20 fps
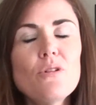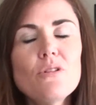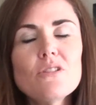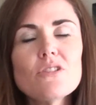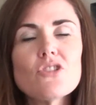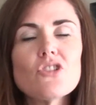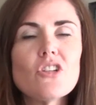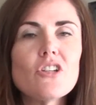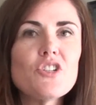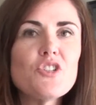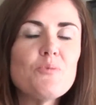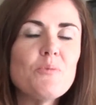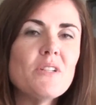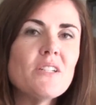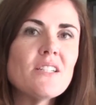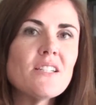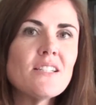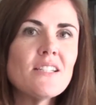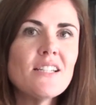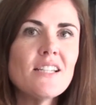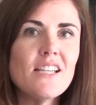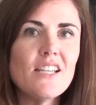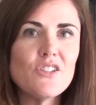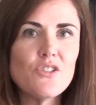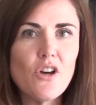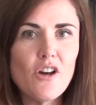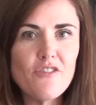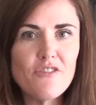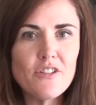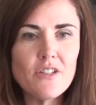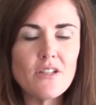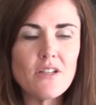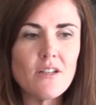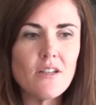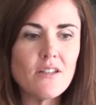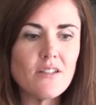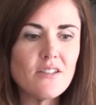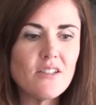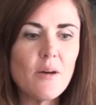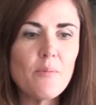Moral judgment is
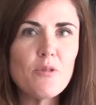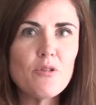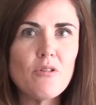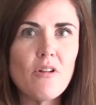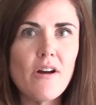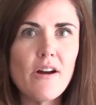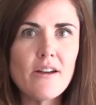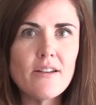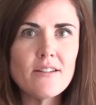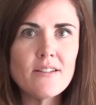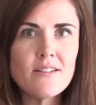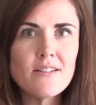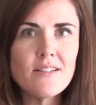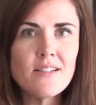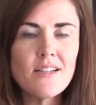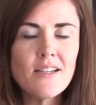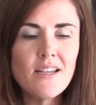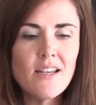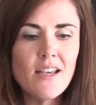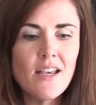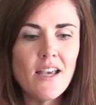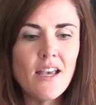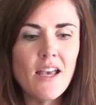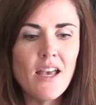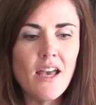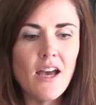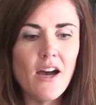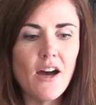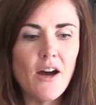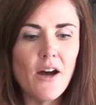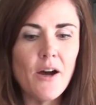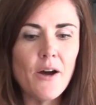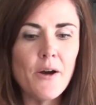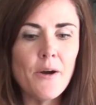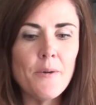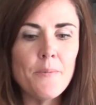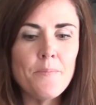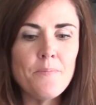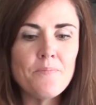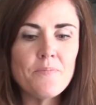often summarized
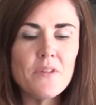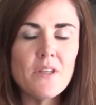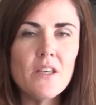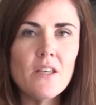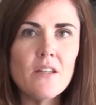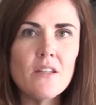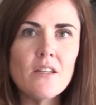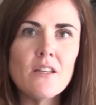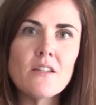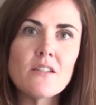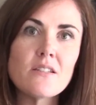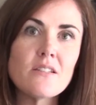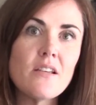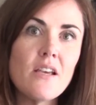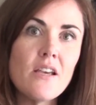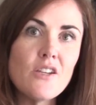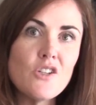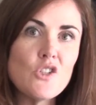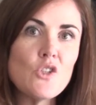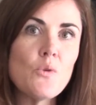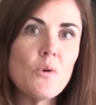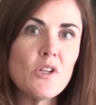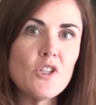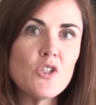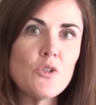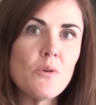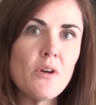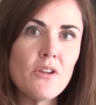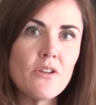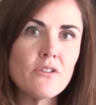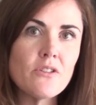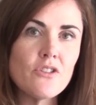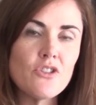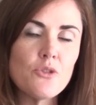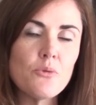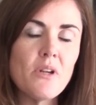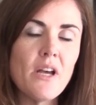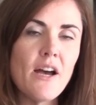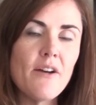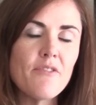in the saying, do unto others
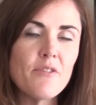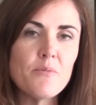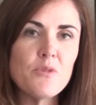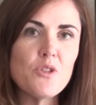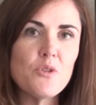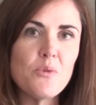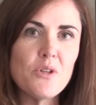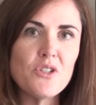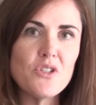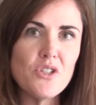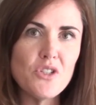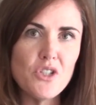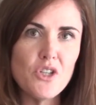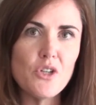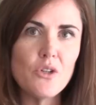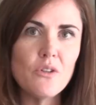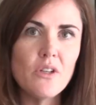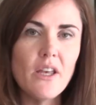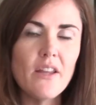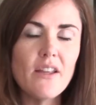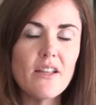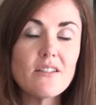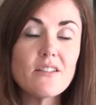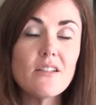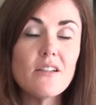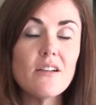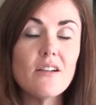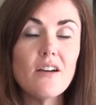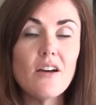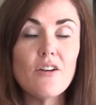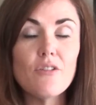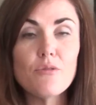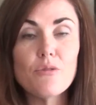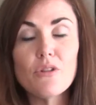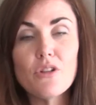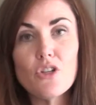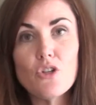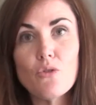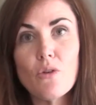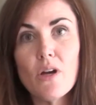as you would have them do unto you. And that's a
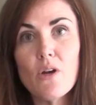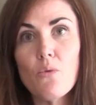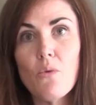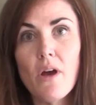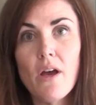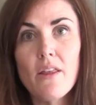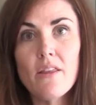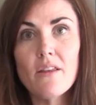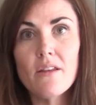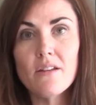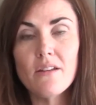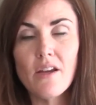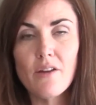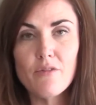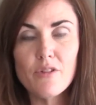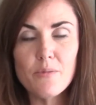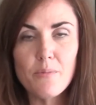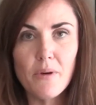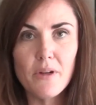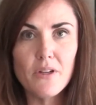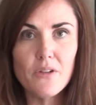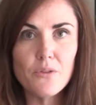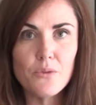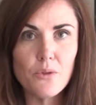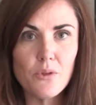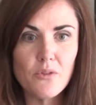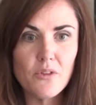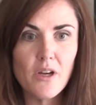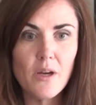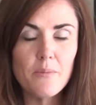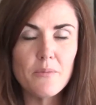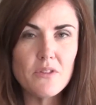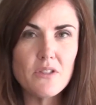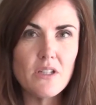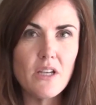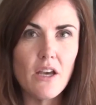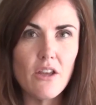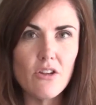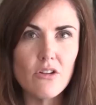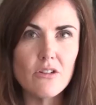really great way that everybody sort of comes
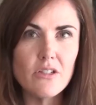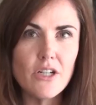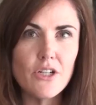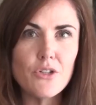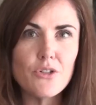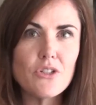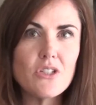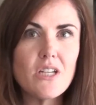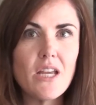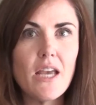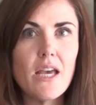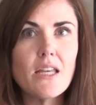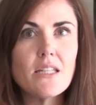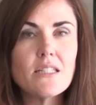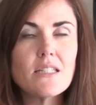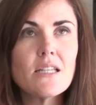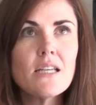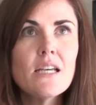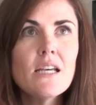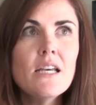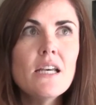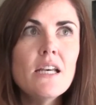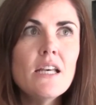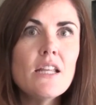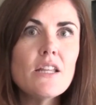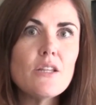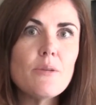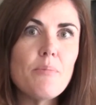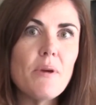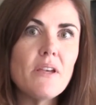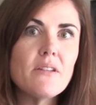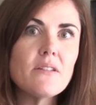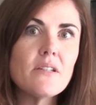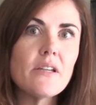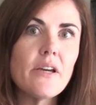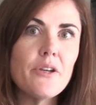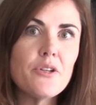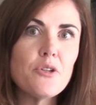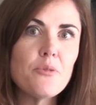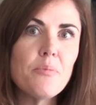together and understands the
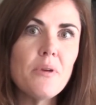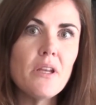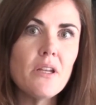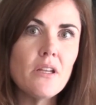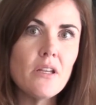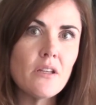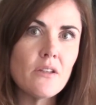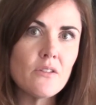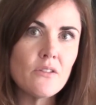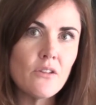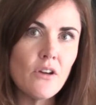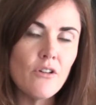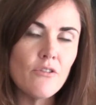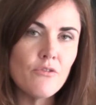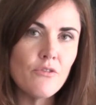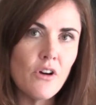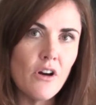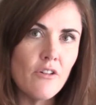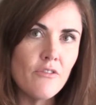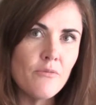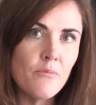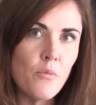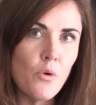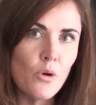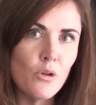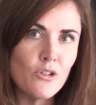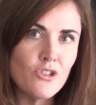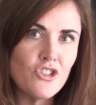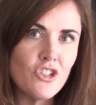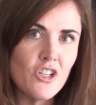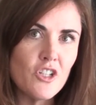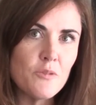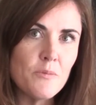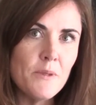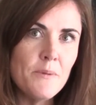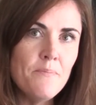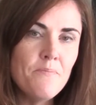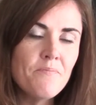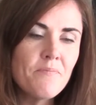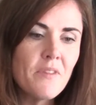basic underpinnings of moral
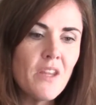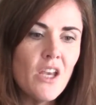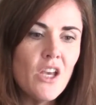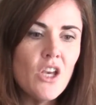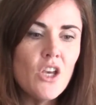judgment.